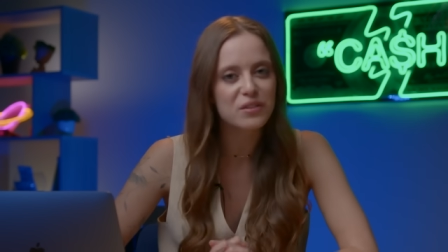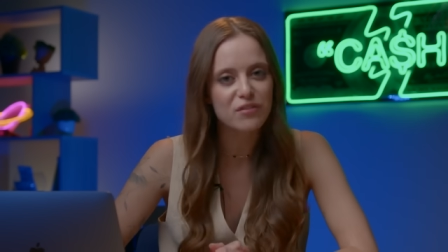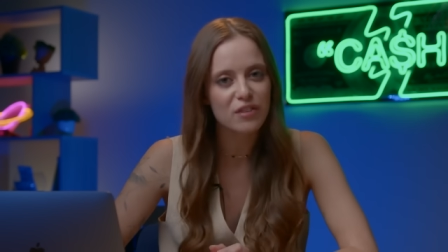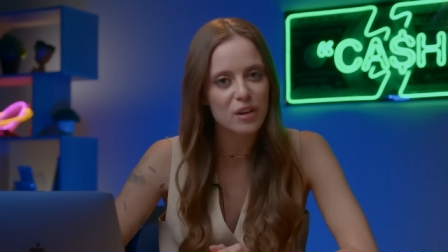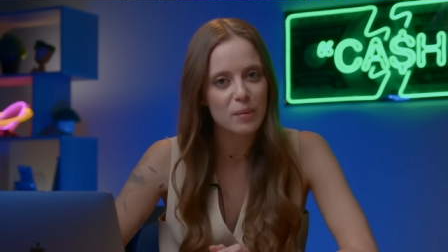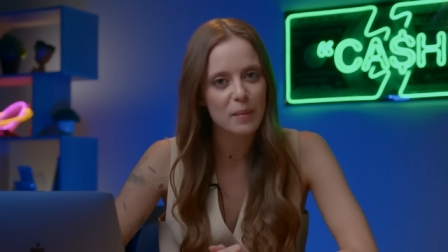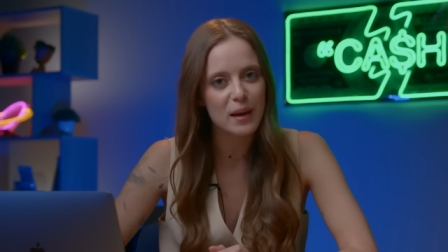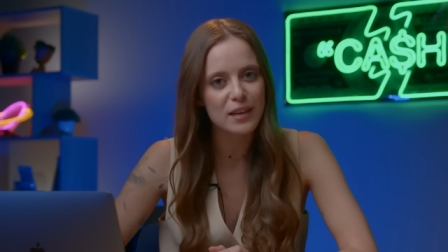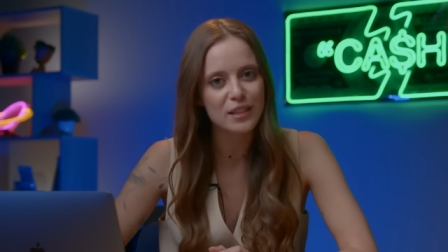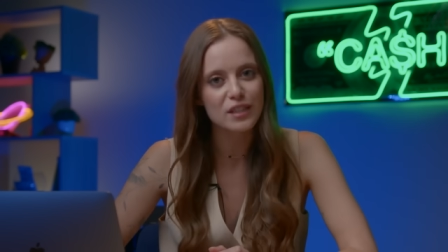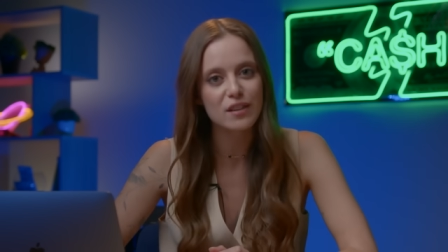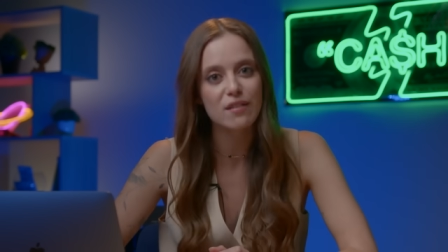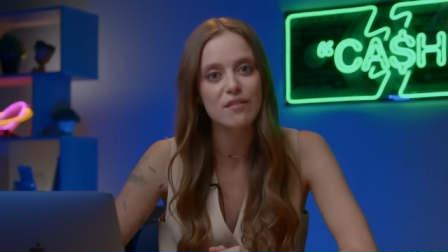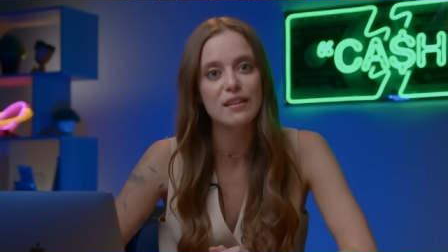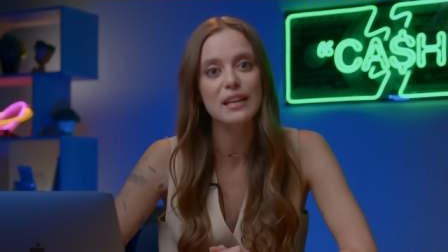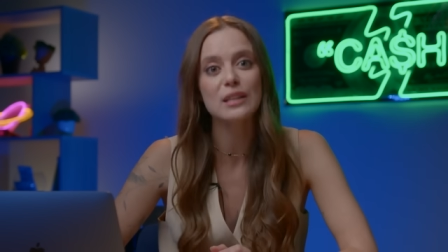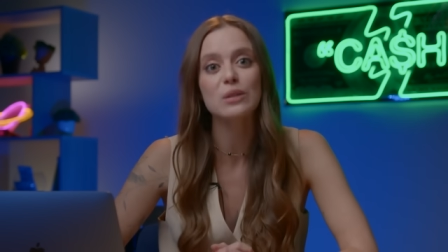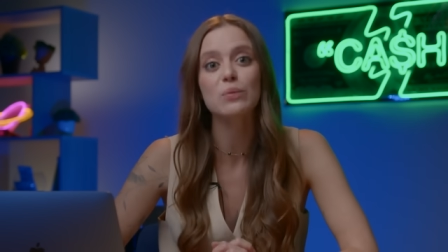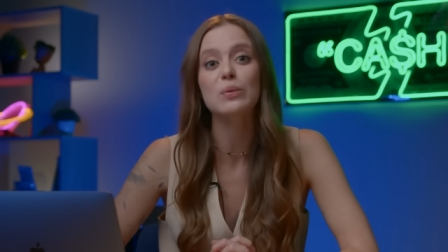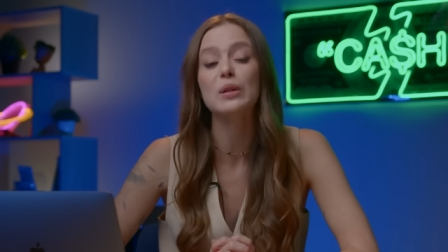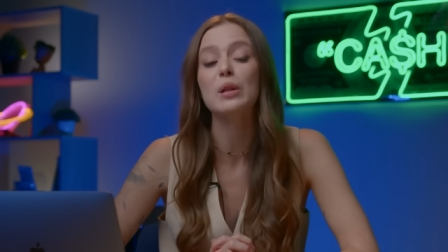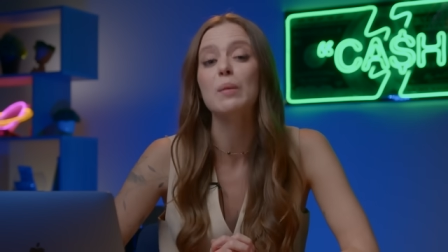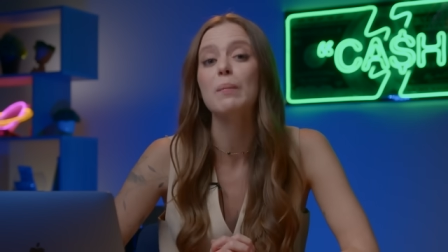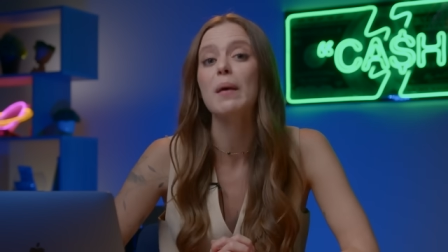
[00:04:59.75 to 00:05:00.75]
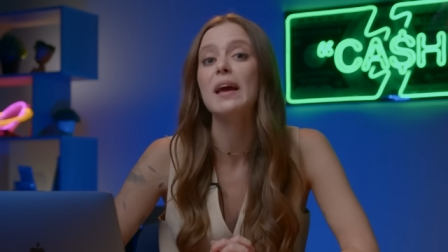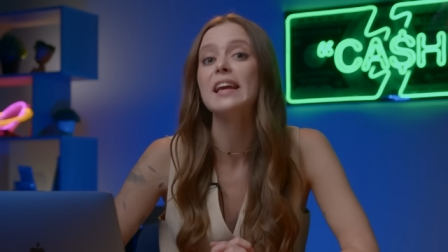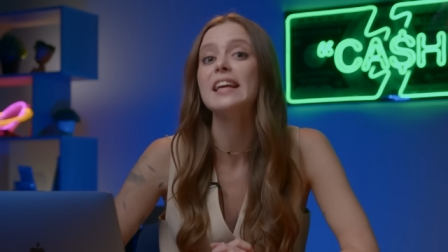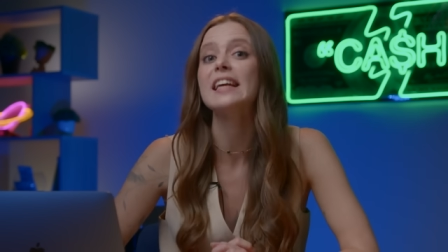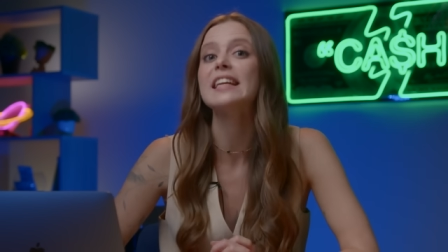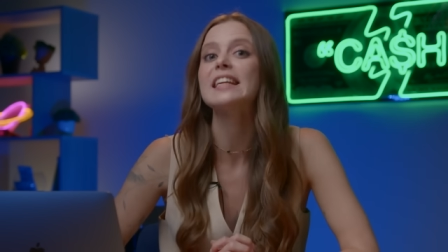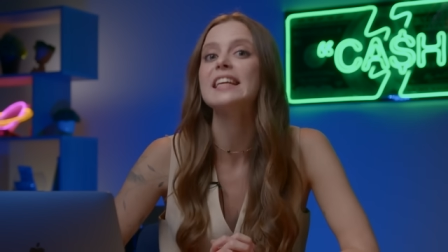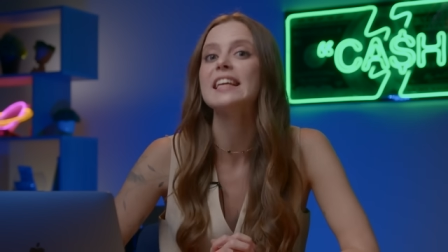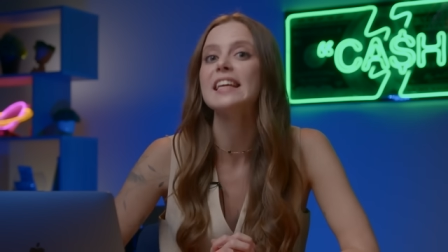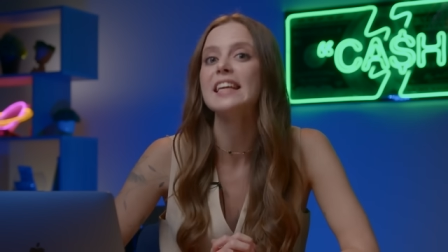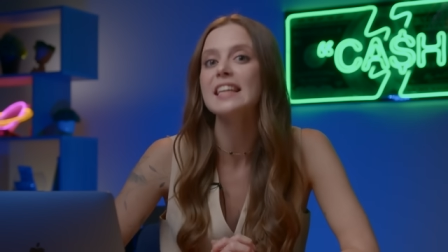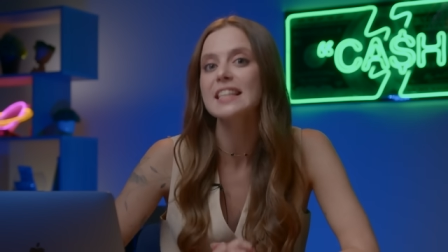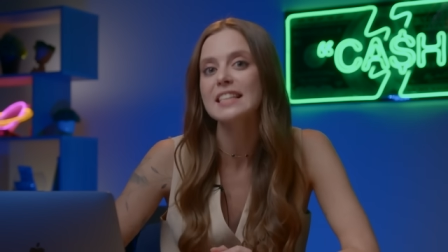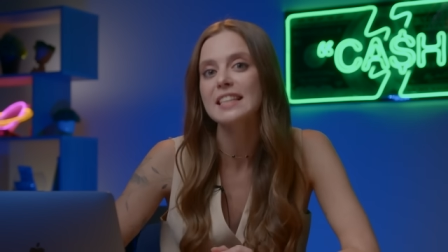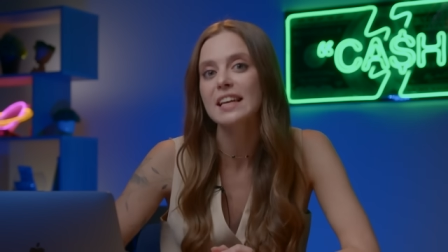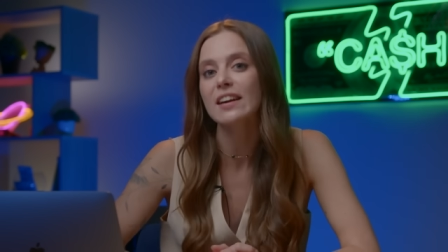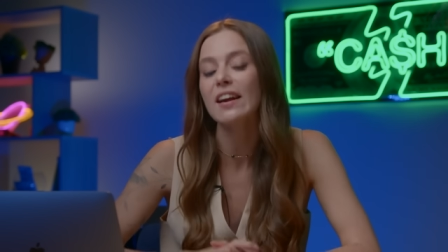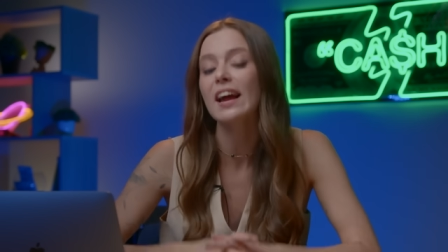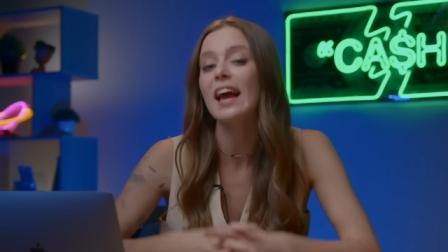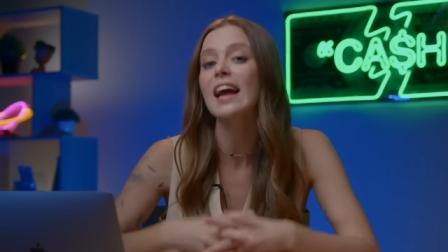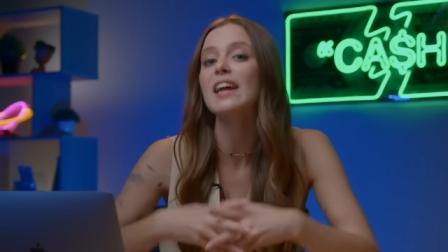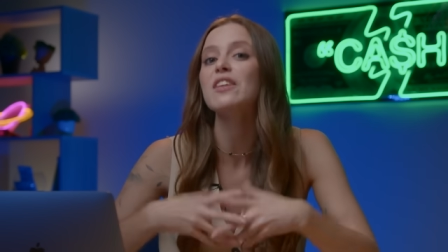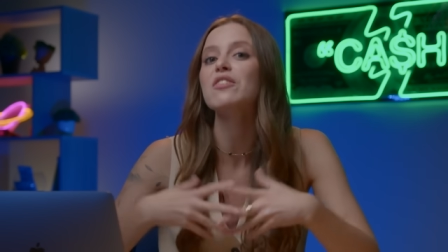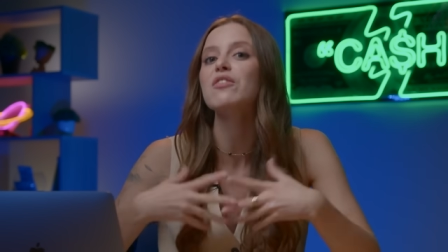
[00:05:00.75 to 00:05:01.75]
information that will make it
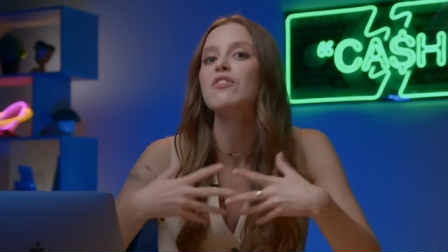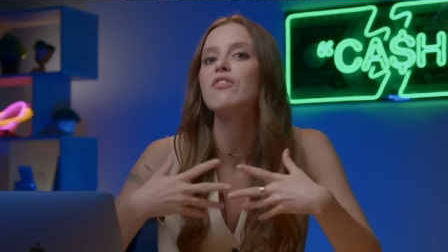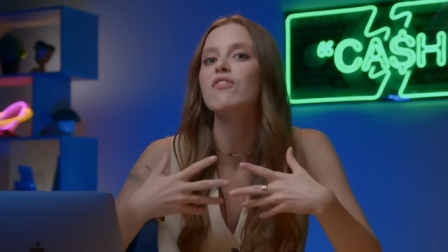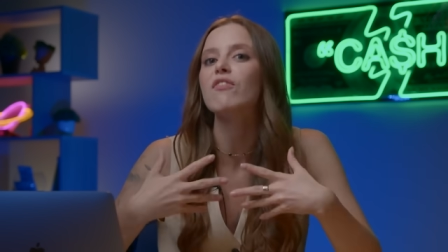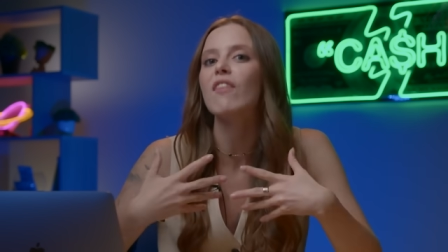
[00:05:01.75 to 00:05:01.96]
easier and